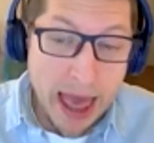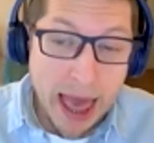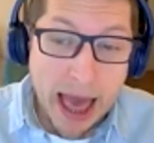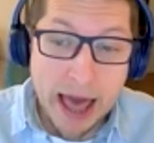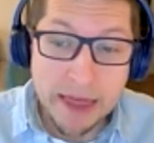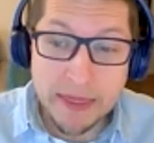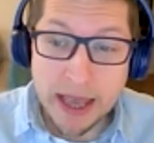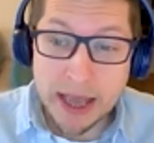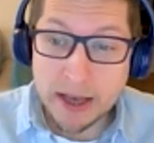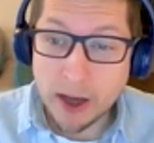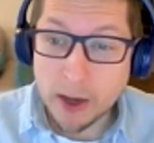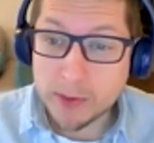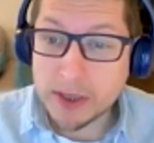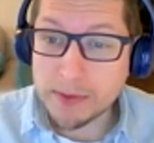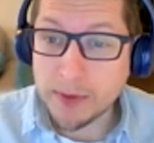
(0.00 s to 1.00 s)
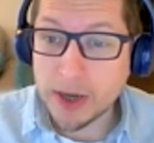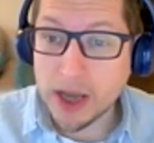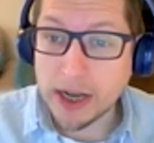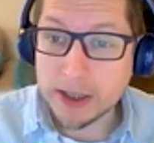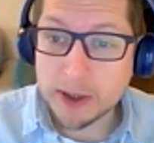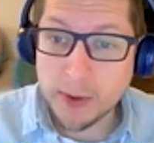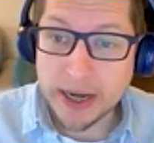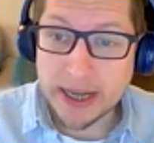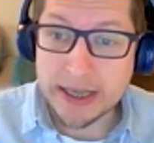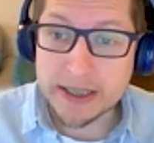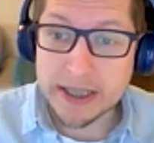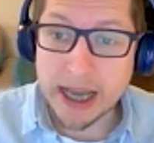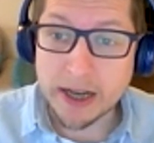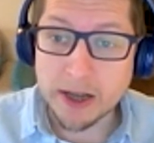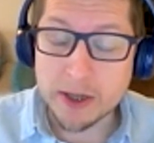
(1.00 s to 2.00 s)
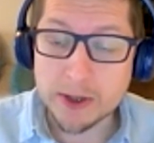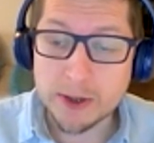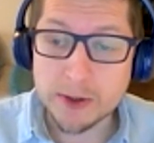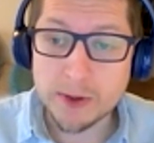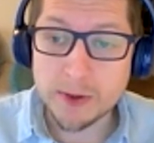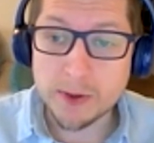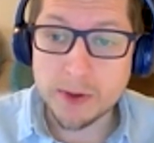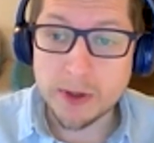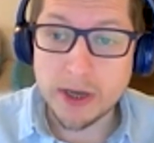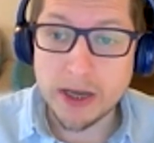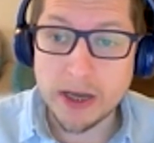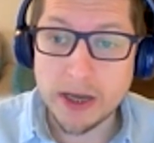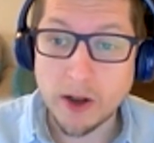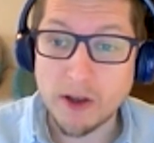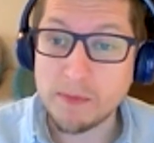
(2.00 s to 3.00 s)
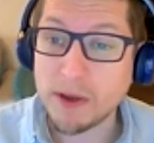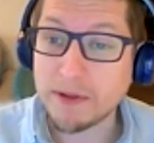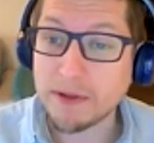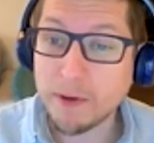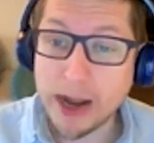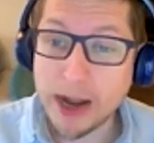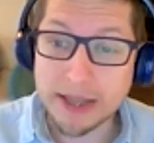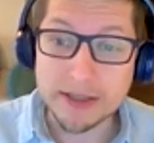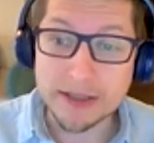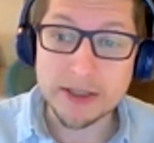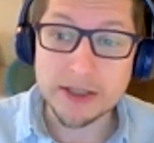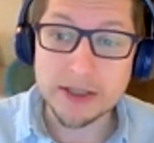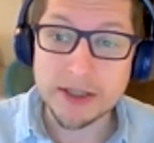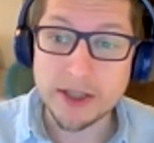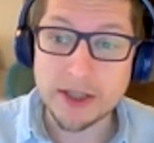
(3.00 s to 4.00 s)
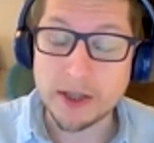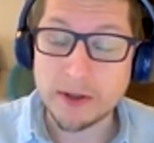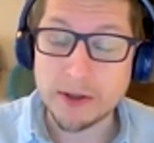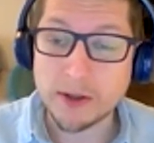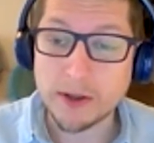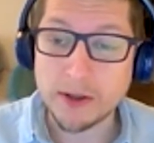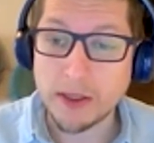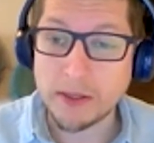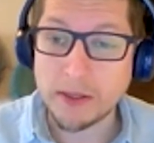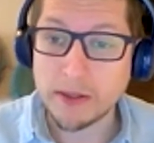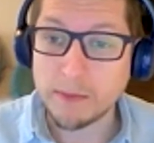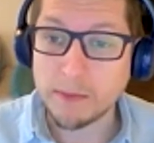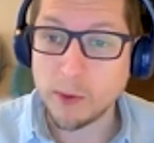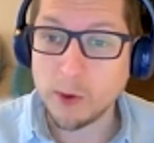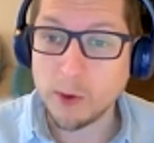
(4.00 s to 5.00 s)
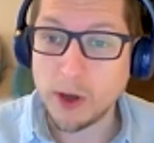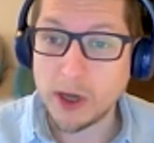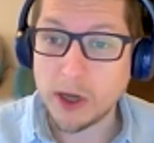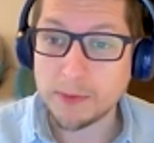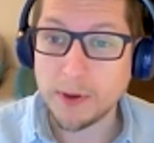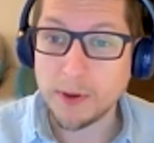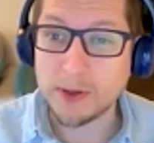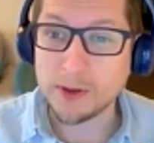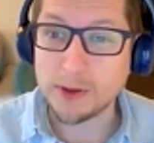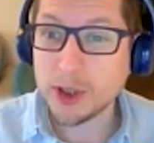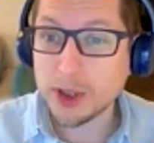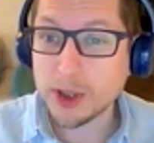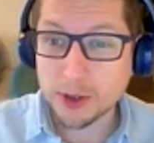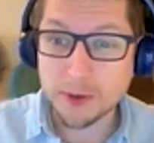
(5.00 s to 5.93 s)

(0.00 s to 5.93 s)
And then I was in my early 20s, and I saw a lot of my friends that had done the more, I suppose, traditional